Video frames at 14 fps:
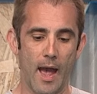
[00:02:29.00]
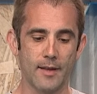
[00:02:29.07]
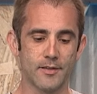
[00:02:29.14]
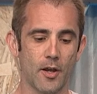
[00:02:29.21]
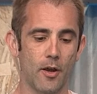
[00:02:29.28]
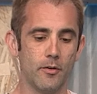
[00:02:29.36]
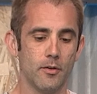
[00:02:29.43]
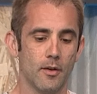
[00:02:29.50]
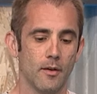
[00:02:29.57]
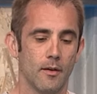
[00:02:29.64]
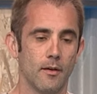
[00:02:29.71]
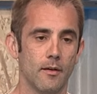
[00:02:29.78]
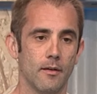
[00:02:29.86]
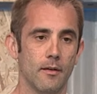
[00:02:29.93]
And so
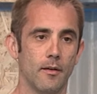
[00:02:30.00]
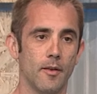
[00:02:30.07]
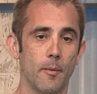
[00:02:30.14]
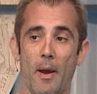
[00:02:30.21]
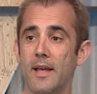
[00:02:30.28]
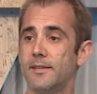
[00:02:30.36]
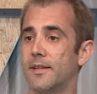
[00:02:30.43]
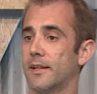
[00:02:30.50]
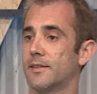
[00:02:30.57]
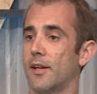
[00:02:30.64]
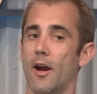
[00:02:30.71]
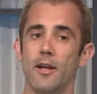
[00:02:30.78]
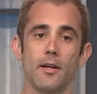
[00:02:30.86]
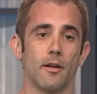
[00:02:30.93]
the
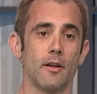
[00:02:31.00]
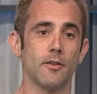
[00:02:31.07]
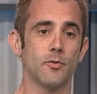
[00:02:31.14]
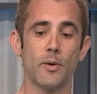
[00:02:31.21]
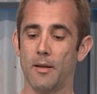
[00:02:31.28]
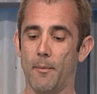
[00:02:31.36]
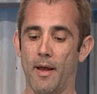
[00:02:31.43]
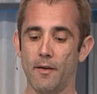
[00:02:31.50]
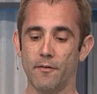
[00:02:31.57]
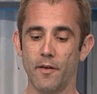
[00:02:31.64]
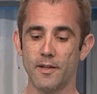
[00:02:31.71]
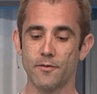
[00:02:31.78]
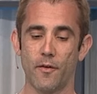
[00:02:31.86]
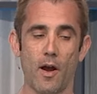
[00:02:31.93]
basics are you got to tweak a
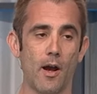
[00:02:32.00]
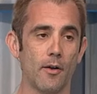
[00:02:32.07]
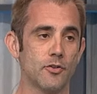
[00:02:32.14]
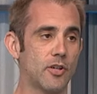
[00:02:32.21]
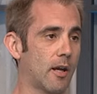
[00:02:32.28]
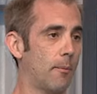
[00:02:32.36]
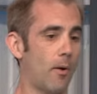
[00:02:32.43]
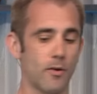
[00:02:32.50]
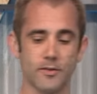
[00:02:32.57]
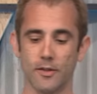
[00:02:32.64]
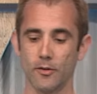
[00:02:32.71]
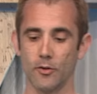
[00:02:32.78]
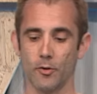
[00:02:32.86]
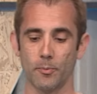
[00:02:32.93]
manifest file, check a
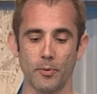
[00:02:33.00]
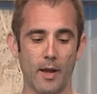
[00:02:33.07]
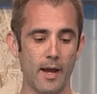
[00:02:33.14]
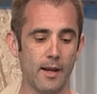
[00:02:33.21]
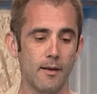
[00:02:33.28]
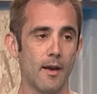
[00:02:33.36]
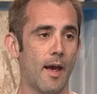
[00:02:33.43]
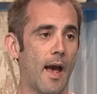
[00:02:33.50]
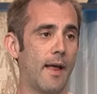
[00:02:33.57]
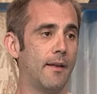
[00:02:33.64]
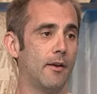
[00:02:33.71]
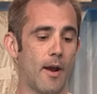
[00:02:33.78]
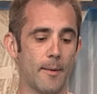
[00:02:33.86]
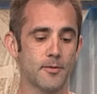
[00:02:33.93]
box in Google Play,
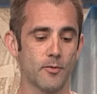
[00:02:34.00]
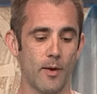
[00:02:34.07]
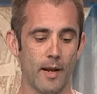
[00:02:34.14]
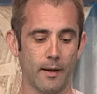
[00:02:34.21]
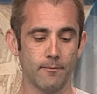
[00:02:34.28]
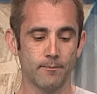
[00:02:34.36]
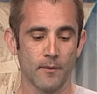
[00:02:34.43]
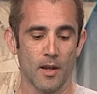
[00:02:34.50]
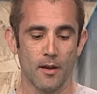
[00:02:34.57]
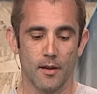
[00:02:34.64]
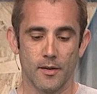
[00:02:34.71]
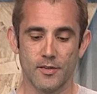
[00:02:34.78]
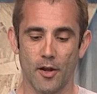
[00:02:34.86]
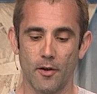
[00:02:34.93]
and your app's ready.
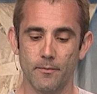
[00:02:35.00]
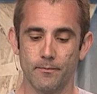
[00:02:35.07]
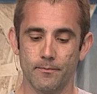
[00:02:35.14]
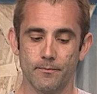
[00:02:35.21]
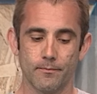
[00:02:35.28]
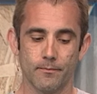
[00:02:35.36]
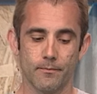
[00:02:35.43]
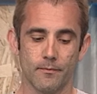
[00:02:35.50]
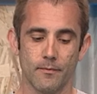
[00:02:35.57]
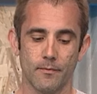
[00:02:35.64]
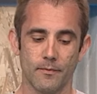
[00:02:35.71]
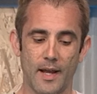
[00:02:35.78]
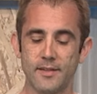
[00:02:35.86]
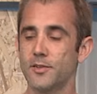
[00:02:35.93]
So
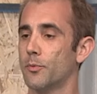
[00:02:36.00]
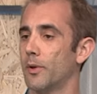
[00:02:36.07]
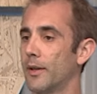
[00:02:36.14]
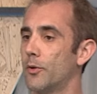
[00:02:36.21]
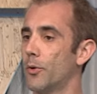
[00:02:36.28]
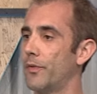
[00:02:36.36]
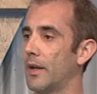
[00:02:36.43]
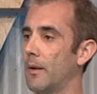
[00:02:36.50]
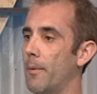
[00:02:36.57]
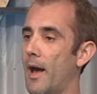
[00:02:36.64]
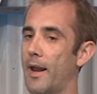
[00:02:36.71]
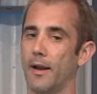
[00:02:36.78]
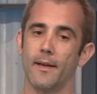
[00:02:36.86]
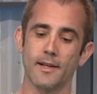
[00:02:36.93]
that's the really cool thing
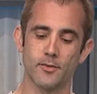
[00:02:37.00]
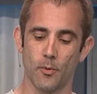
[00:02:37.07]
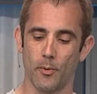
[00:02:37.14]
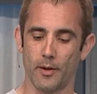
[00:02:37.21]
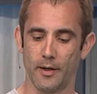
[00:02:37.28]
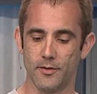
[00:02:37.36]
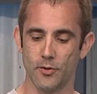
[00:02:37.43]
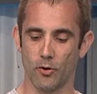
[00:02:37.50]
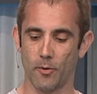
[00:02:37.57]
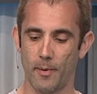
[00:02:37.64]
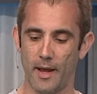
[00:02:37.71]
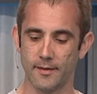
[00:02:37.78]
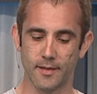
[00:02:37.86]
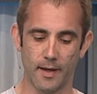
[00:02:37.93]
about it, and that's what we're going to talk
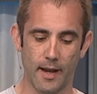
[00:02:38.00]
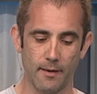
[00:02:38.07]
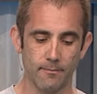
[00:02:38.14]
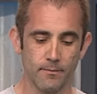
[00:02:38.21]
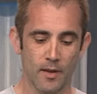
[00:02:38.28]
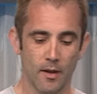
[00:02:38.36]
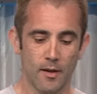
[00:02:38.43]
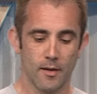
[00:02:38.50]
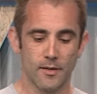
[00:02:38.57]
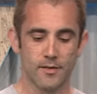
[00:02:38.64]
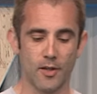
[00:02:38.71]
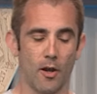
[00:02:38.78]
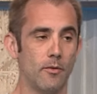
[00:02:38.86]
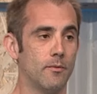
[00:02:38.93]
about today.
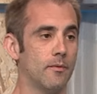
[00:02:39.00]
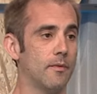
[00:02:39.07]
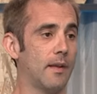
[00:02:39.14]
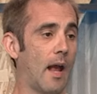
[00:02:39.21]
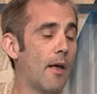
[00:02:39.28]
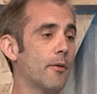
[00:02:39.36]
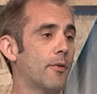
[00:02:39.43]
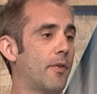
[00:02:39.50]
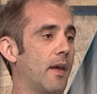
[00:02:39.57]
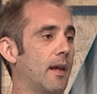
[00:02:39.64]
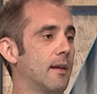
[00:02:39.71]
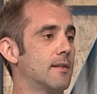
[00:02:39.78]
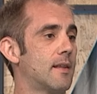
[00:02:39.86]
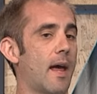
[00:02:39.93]
So the other
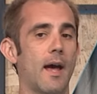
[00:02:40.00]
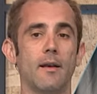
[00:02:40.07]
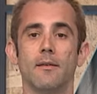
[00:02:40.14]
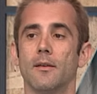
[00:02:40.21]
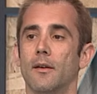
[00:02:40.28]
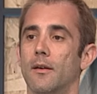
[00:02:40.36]
thing is that